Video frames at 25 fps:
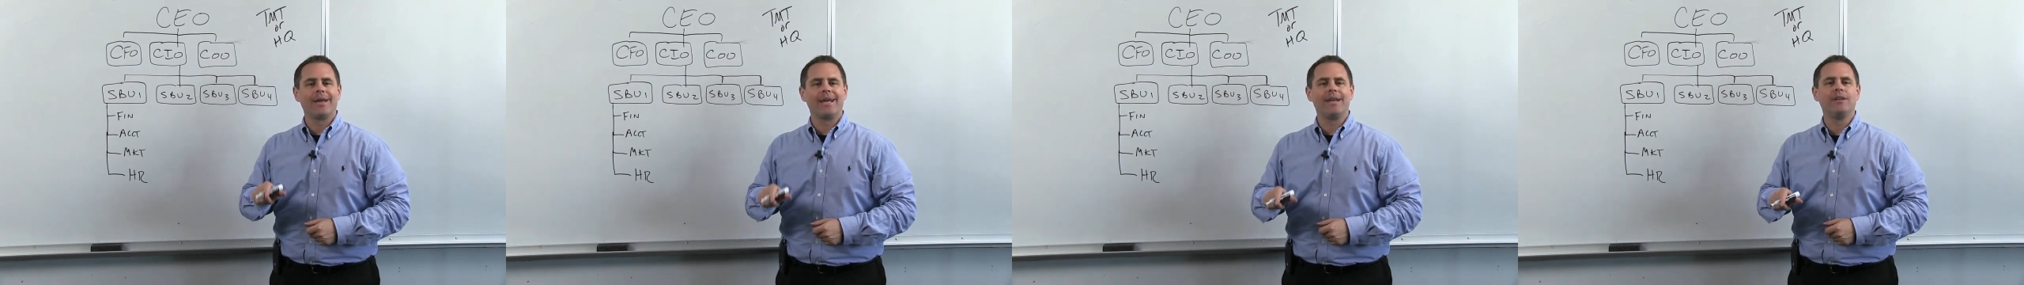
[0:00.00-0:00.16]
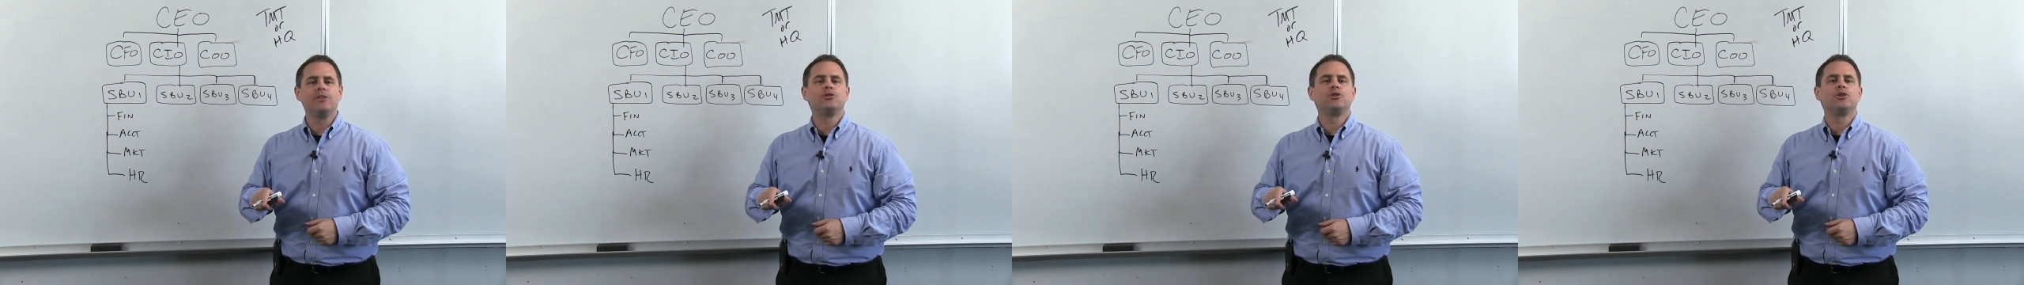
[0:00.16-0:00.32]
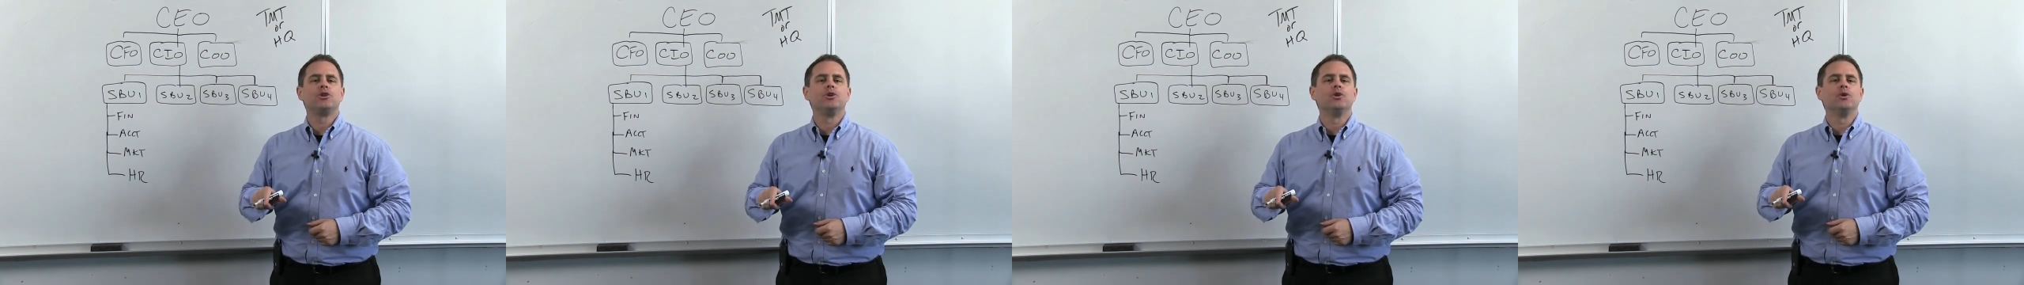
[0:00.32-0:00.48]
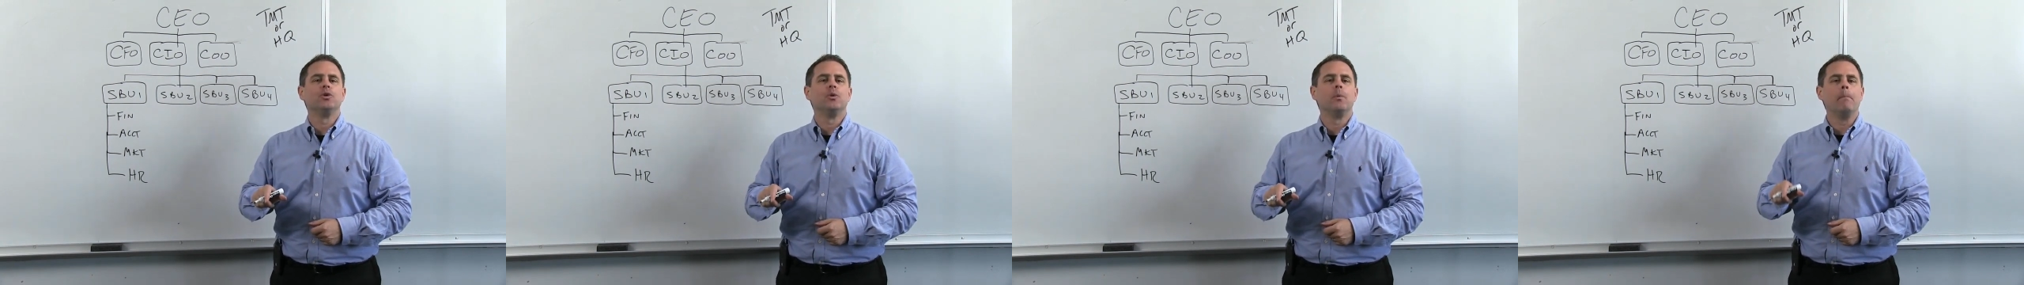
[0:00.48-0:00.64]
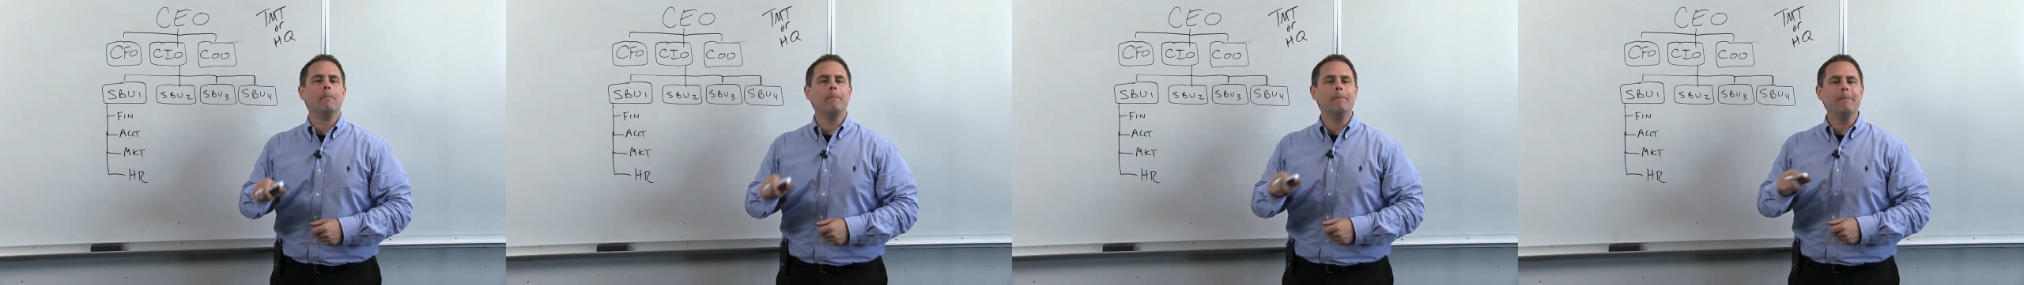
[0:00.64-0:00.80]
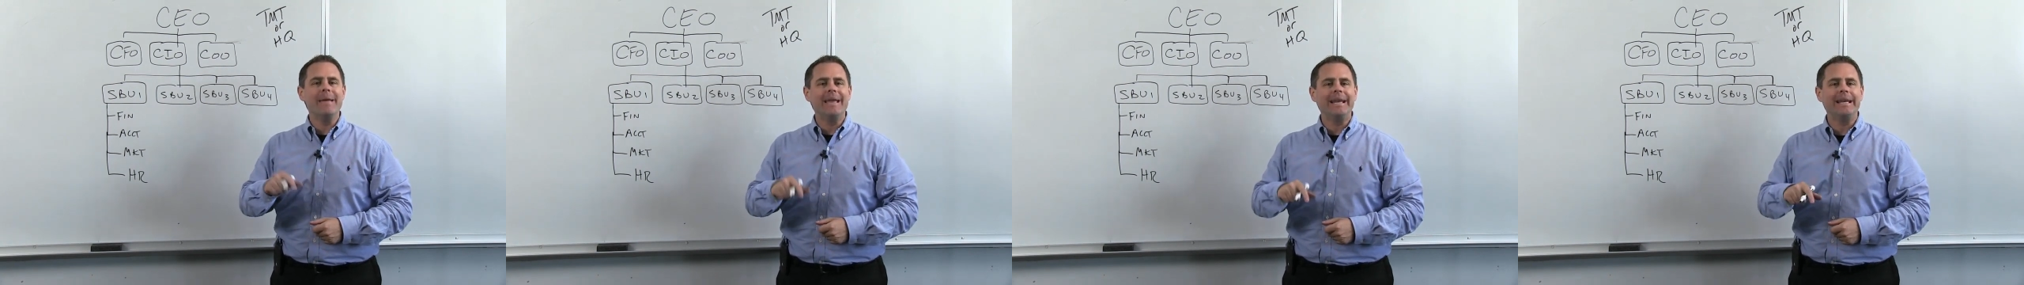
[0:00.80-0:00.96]
into
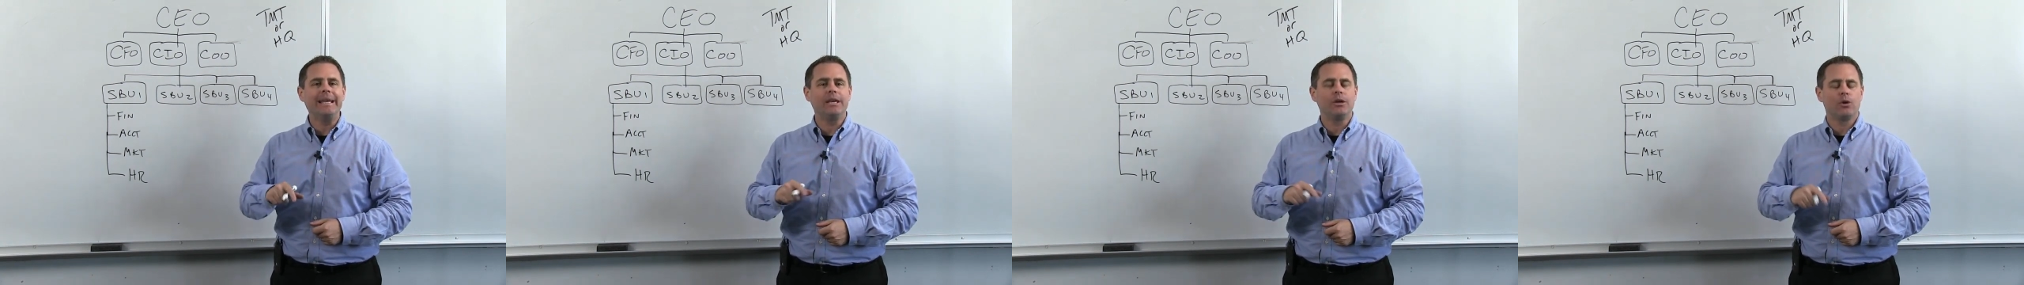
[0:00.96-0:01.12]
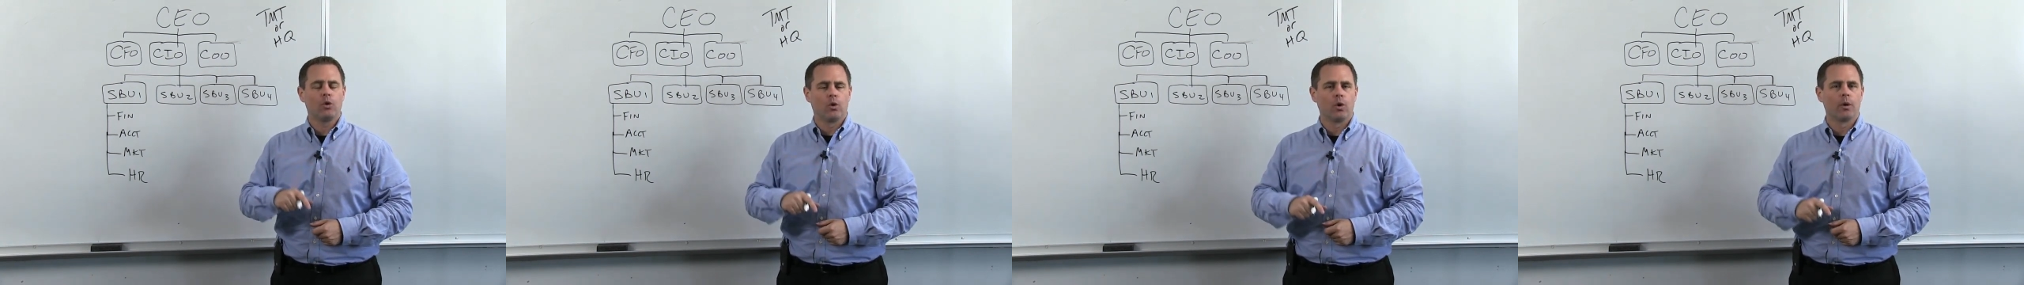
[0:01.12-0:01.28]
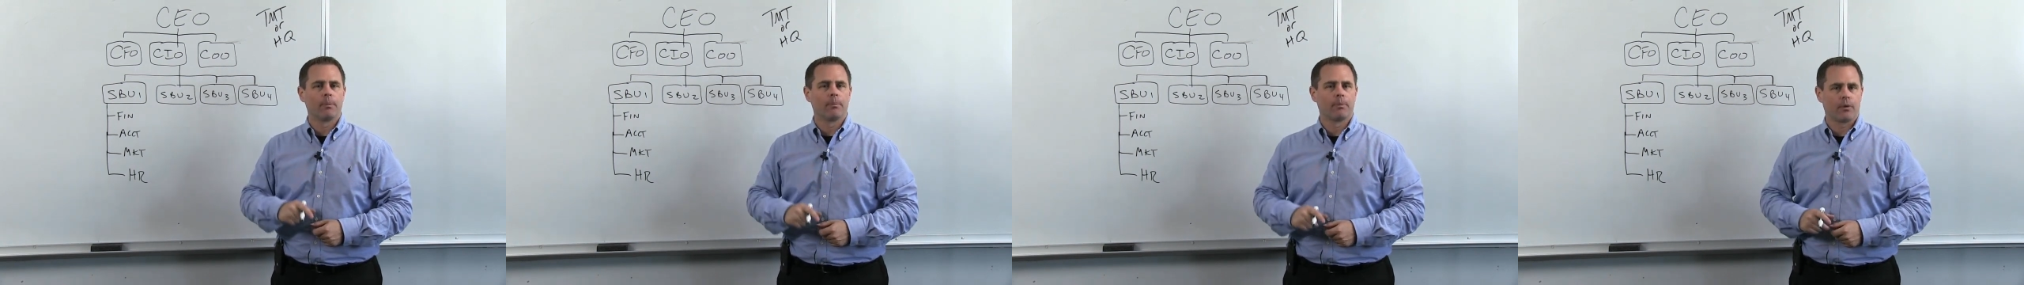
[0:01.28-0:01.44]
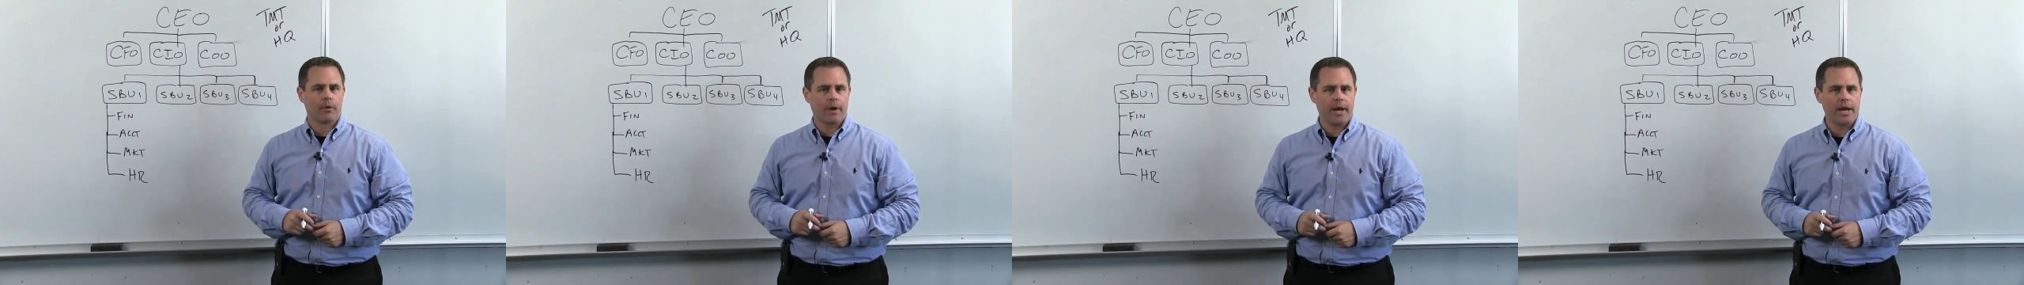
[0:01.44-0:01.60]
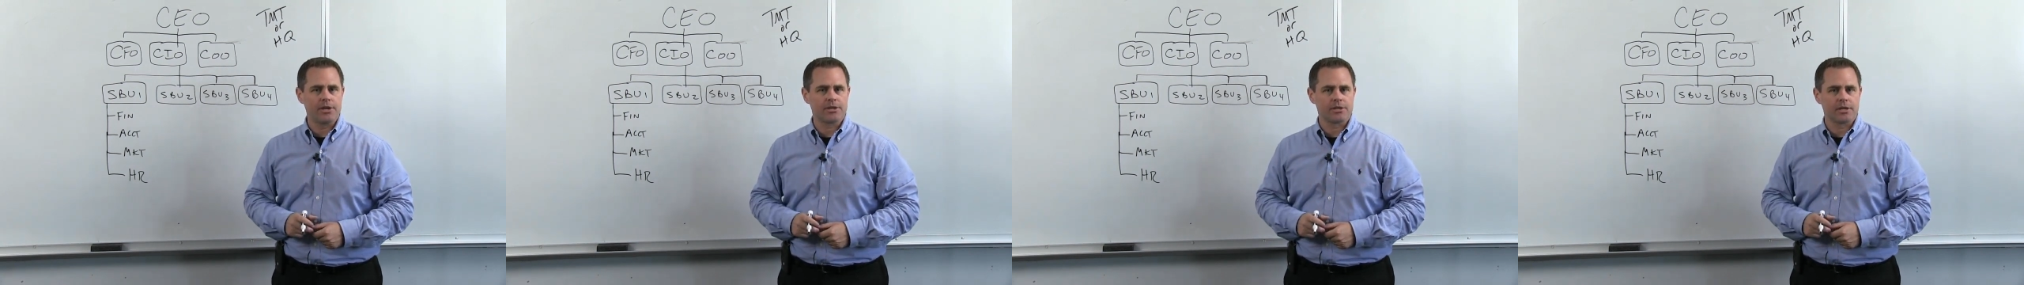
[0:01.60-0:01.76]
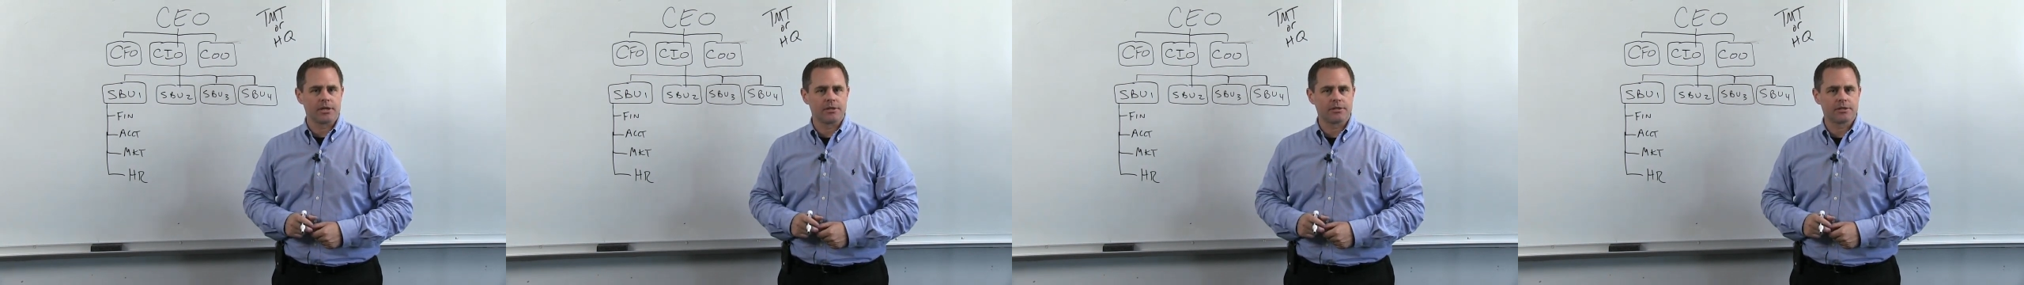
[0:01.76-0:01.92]
mini
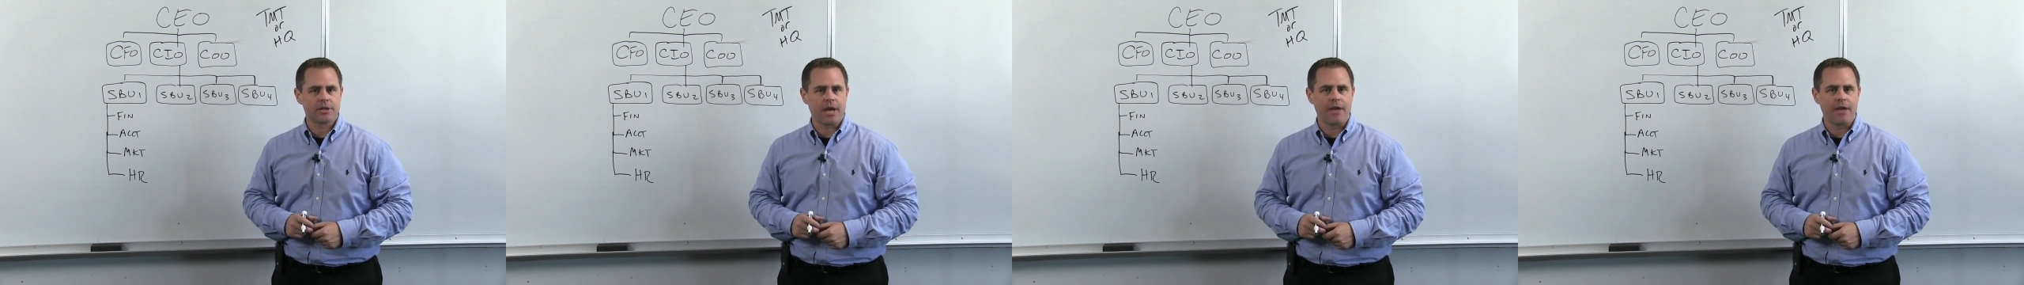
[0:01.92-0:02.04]
corporations.